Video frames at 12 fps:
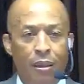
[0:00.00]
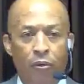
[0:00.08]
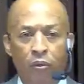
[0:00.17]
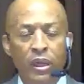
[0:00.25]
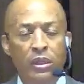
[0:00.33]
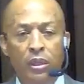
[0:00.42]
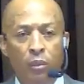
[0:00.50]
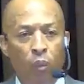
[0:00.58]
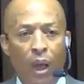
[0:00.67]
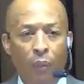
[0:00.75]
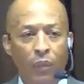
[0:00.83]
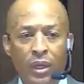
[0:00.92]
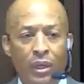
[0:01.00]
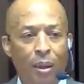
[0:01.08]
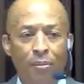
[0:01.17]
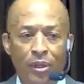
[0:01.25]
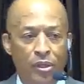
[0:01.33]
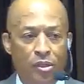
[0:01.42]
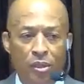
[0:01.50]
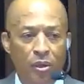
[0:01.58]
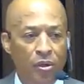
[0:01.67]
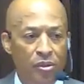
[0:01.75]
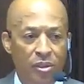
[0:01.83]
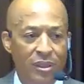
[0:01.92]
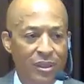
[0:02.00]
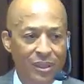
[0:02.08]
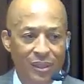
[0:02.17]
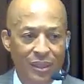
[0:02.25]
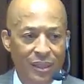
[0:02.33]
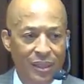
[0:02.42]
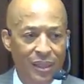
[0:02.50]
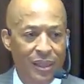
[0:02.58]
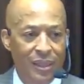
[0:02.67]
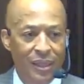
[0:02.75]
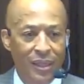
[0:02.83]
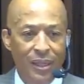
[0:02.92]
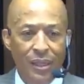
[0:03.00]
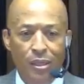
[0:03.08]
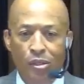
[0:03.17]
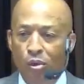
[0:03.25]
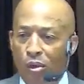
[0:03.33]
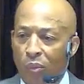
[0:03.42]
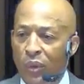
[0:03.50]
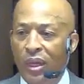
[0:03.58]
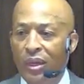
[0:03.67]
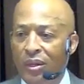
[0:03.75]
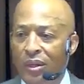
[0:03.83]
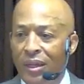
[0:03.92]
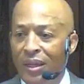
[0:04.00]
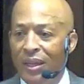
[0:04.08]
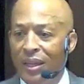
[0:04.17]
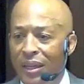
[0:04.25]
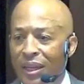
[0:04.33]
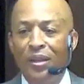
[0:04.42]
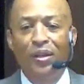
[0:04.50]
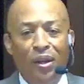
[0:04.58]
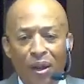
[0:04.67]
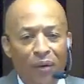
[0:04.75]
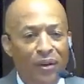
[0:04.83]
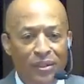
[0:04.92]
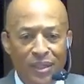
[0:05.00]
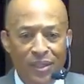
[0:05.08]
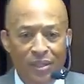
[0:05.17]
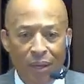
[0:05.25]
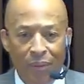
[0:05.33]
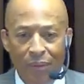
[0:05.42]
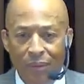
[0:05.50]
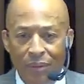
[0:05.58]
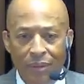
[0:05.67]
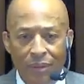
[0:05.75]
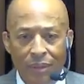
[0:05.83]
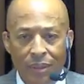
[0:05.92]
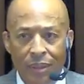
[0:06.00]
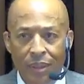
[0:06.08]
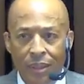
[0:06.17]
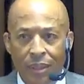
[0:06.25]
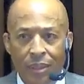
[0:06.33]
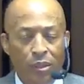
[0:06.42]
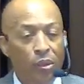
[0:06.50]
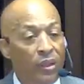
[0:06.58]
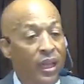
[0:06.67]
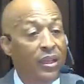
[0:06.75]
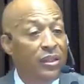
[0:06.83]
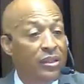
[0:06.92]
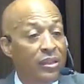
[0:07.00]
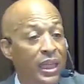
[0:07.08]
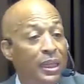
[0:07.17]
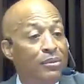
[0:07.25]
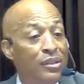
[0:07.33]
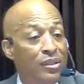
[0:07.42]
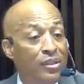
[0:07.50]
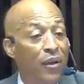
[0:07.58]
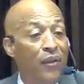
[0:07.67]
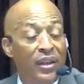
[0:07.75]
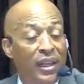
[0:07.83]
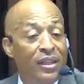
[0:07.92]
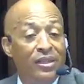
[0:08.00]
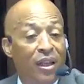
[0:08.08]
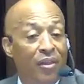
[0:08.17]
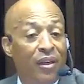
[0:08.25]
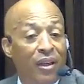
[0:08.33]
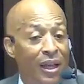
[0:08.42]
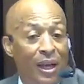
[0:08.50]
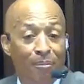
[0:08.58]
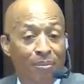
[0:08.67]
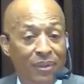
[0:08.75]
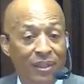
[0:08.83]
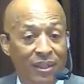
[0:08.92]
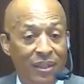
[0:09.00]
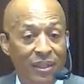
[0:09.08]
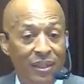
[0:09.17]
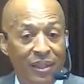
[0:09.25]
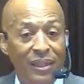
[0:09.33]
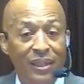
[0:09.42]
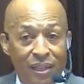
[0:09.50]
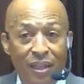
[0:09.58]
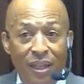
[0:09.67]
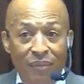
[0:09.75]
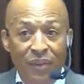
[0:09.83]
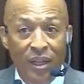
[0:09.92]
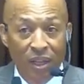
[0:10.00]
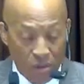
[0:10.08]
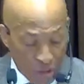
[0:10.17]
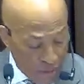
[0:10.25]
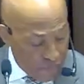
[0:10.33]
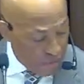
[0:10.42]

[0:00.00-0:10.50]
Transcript: the reason why we come to church is so that we can encourage each other. So let us keep stirring each other up in love. Look